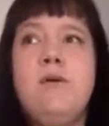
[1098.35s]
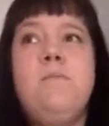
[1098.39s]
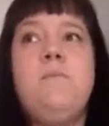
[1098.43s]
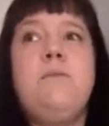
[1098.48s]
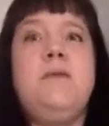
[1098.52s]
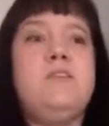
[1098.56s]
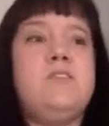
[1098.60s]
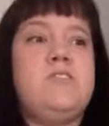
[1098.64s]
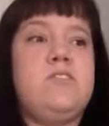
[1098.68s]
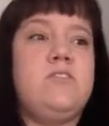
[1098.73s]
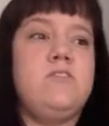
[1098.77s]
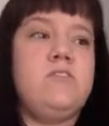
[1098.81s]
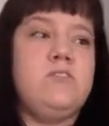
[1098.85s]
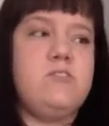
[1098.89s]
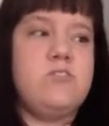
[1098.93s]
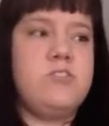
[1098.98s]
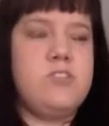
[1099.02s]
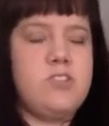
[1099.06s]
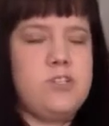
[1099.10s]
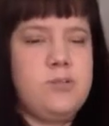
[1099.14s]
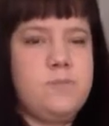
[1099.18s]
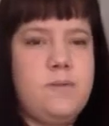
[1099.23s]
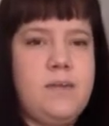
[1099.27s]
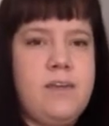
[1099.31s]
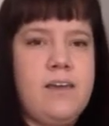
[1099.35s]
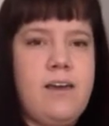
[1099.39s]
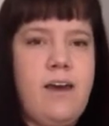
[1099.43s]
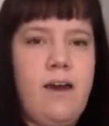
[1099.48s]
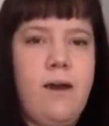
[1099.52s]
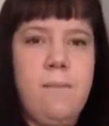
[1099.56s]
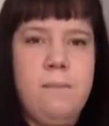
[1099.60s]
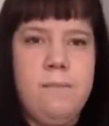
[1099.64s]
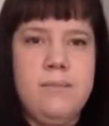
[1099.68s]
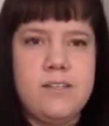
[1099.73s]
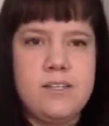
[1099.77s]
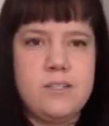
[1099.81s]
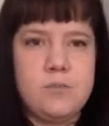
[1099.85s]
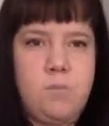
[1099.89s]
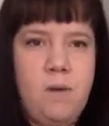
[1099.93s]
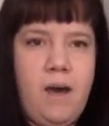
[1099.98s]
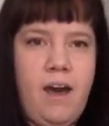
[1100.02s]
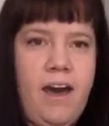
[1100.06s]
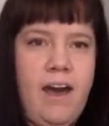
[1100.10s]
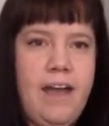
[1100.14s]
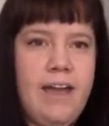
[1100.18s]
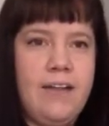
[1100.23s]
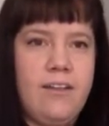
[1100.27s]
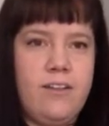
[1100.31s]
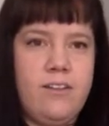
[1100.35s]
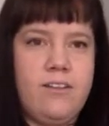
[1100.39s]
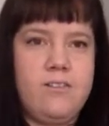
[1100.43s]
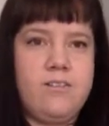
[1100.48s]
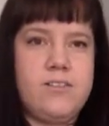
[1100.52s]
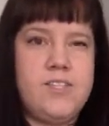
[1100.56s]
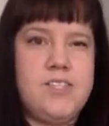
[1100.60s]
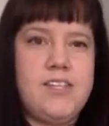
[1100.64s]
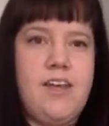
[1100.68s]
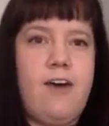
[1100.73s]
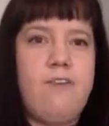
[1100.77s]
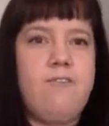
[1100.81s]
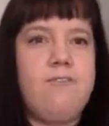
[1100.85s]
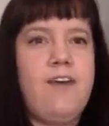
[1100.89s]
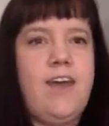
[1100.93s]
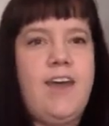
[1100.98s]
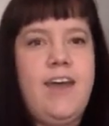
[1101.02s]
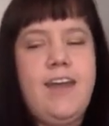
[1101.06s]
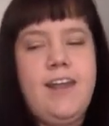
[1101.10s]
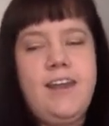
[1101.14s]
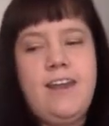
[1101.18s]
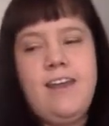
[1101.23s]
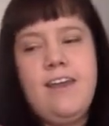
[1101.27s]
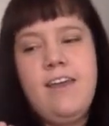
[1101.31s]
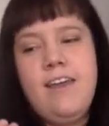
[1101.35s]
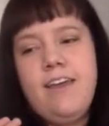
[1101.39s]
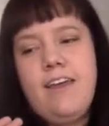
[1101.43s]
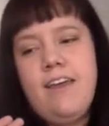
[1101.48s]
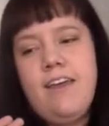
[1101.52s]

But it starts to just become this pile of stuff. And